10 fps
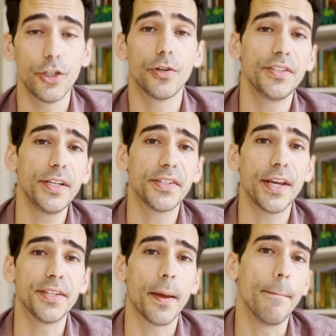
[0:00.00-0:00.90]
Trisia
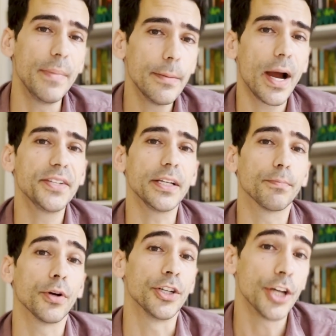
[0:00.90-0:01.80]
says minimizing
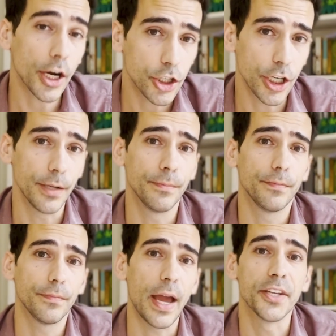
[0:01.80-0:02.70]
production,
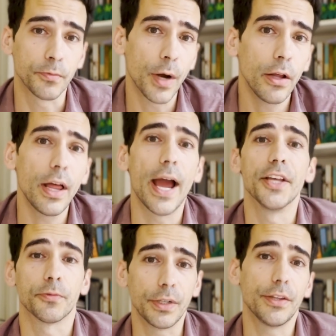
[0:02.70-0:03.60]
as well
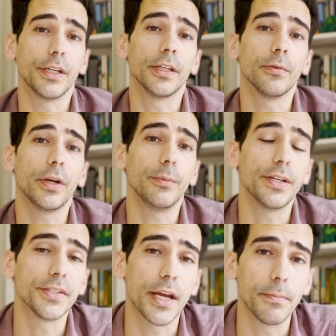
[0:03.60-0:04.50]
as rethinking the way we
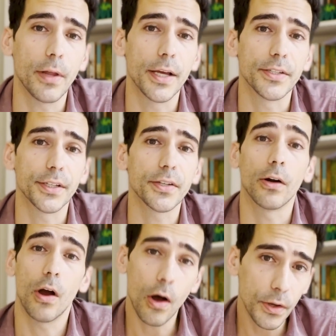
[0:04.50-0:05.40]
design plastics,
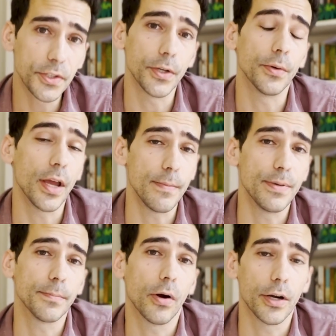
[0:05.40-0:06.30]
are also a
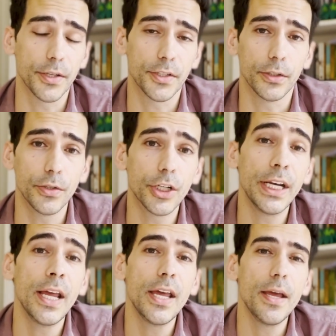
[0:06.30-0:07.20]
big part of the solution.